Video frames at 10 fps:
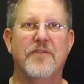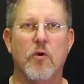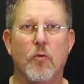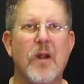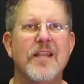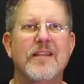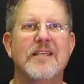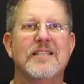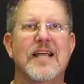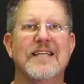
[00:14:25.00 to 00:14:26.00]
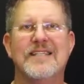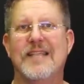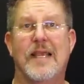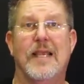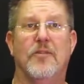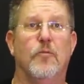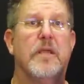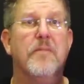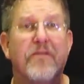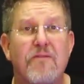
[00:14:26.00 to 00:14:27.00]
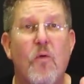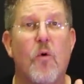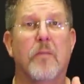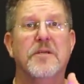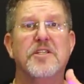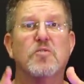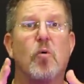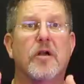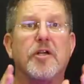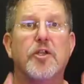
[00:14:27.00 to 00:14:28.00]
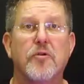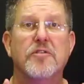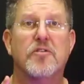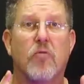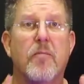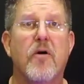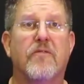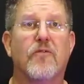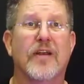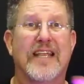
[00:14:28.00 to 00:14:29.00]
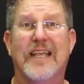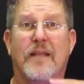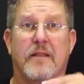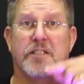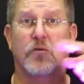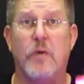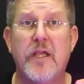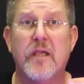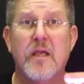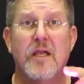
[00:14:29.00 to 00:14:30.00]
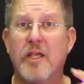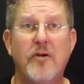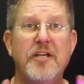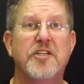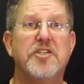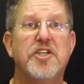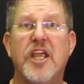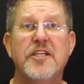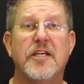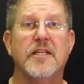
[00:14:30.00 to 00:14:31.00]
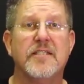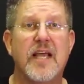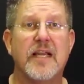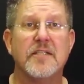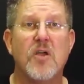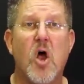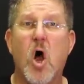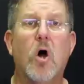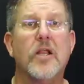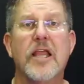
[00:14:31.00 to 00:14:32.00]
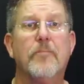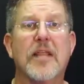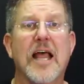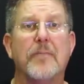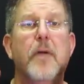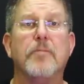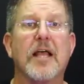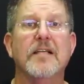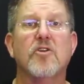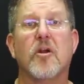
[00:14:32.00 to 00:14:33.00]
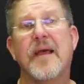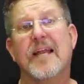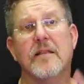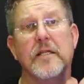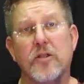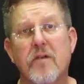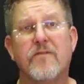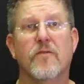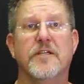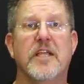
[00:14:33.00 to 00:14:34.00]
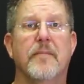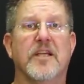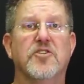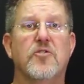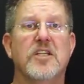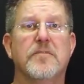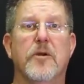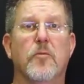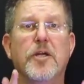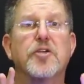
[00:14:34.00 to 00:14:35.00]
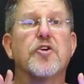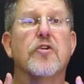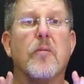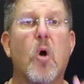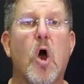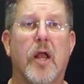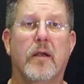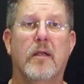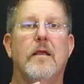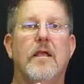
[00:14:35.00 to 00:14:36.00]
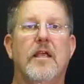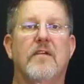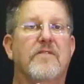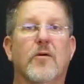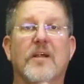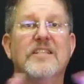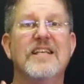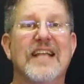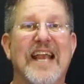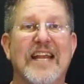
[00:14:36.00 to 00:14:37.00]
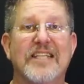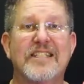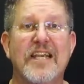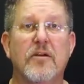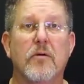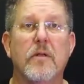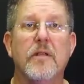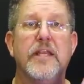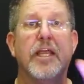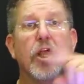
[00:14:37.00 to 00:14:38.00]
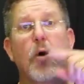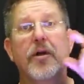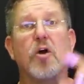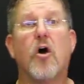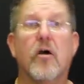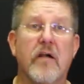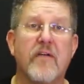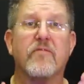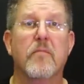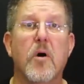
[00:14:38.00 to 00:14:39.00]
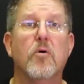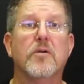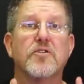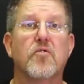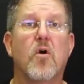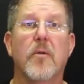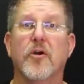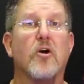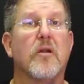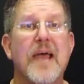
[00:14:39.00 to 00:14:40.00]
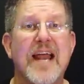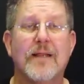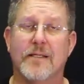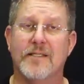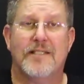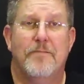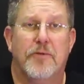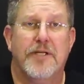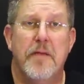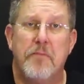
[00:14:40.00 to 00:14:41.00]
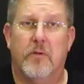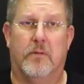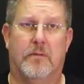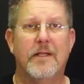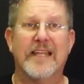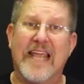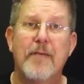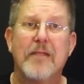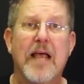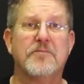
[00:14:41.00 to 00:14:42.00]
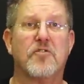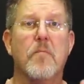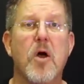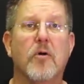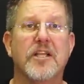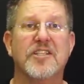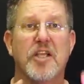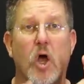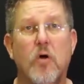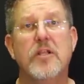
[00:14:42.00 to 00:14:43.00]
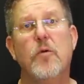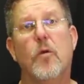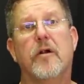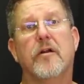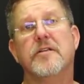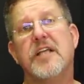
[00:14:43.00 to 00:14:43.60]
if you're running these lights, say, the week before, but just wanted to use the remote for a gig this week, you don't need to change any settings. All Ape Lab uplights automatically look for a D M X transmitter when you turn them on. If there isn't any signal, they go into R F remote control mode automatically, simple dimple. The Ape Labs remote is the only one in our